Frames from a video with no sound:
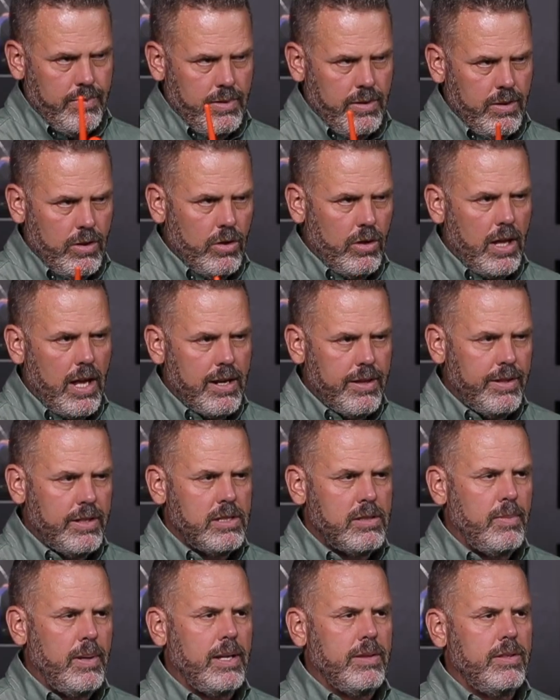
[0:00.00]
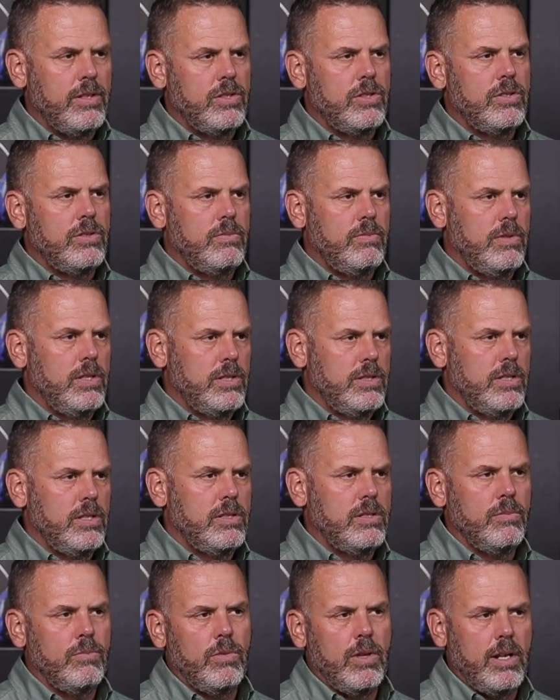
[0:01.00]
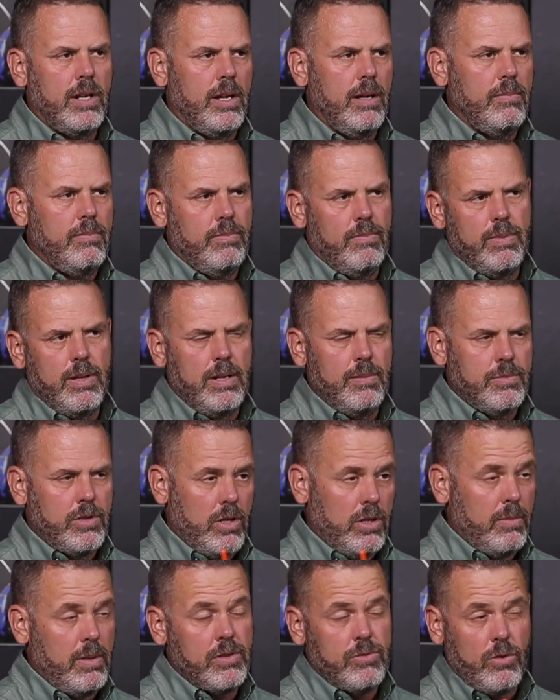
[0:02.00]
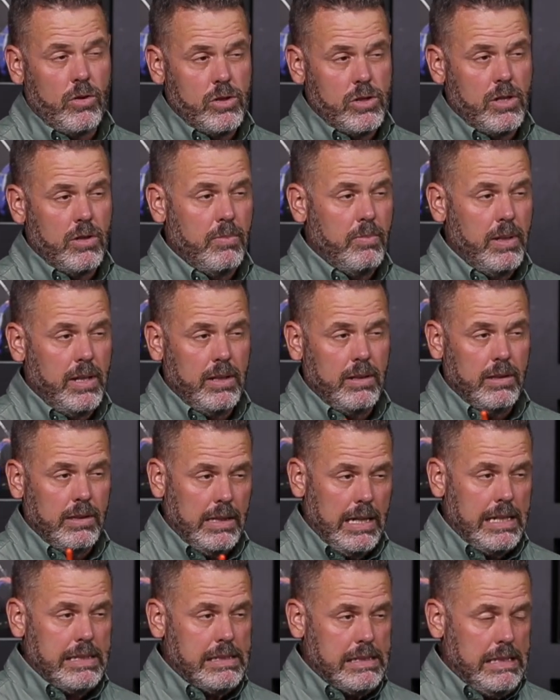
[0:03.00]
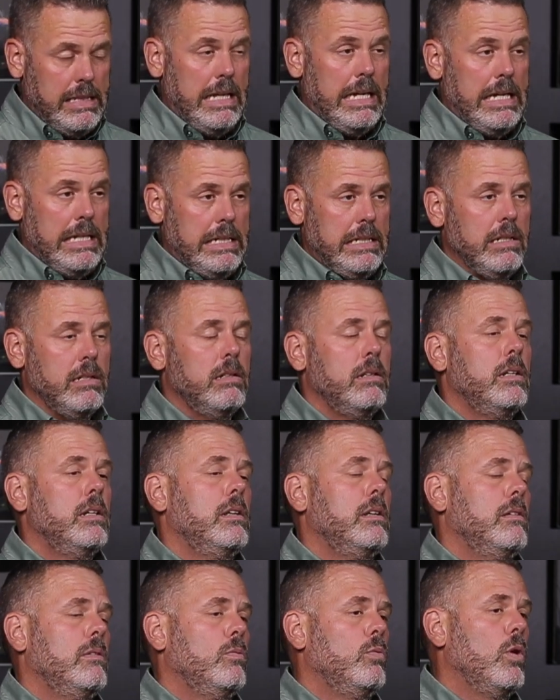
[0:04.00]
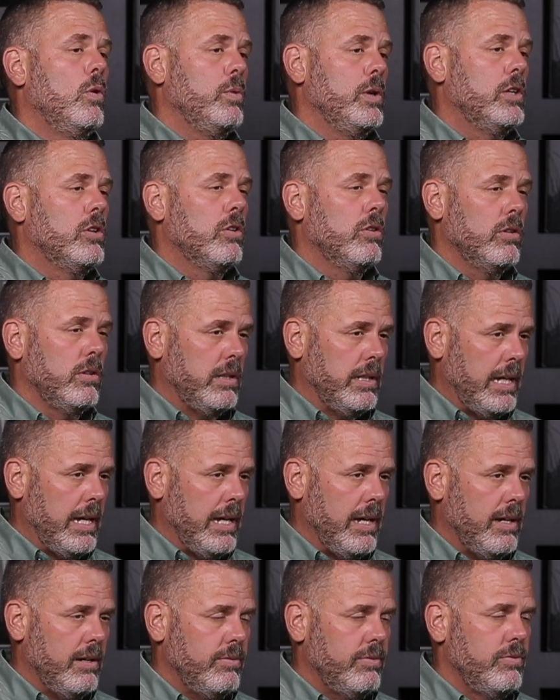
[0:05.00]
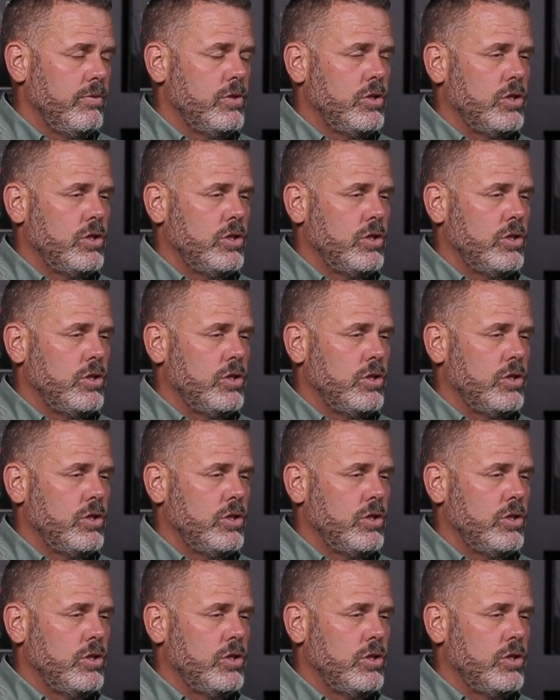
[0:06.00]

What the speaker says: There are a lot of things about this system that I'm talking about as far as there being less than what we currently have.